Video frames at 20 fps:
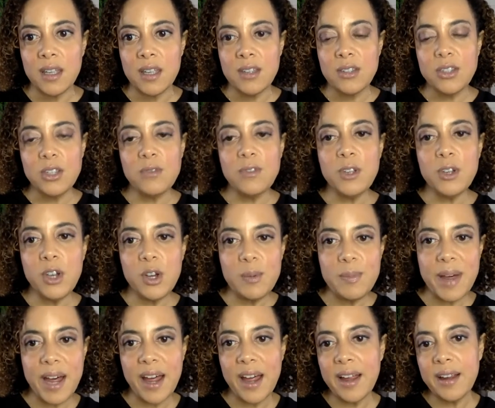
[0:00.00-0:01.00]
So if you go
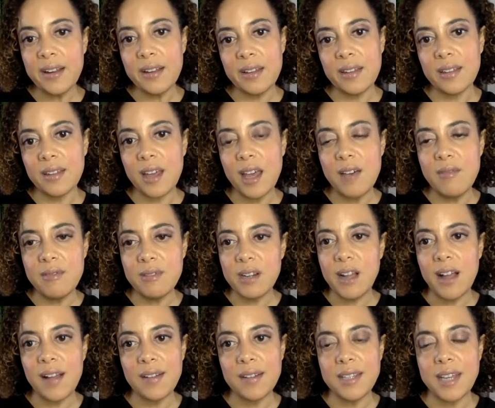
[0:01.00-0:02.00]
back, I haven't
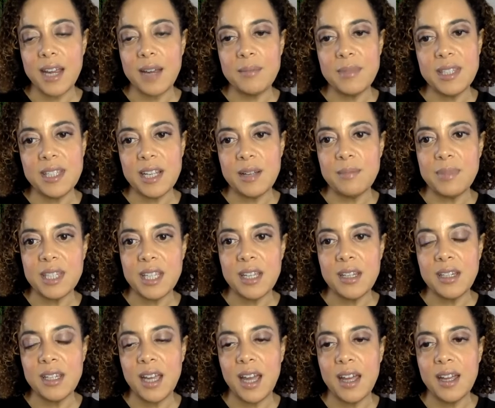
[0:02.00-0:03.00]
gotten timestamps
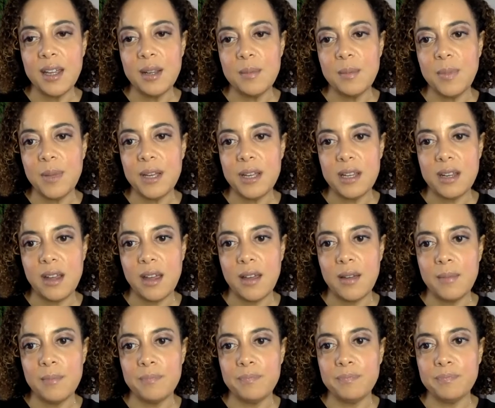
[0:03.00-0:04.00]
in yet, but
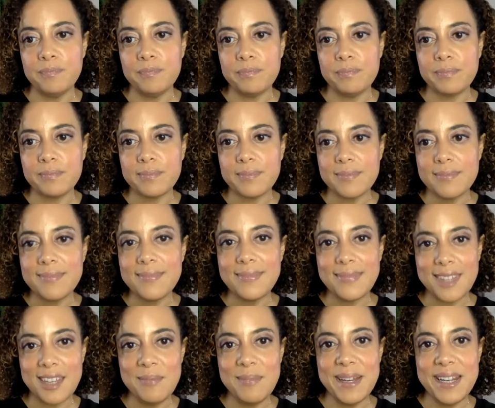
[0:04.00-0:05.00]

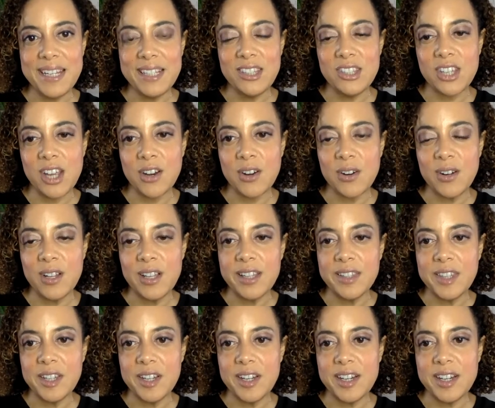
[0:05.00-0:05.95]
it's general.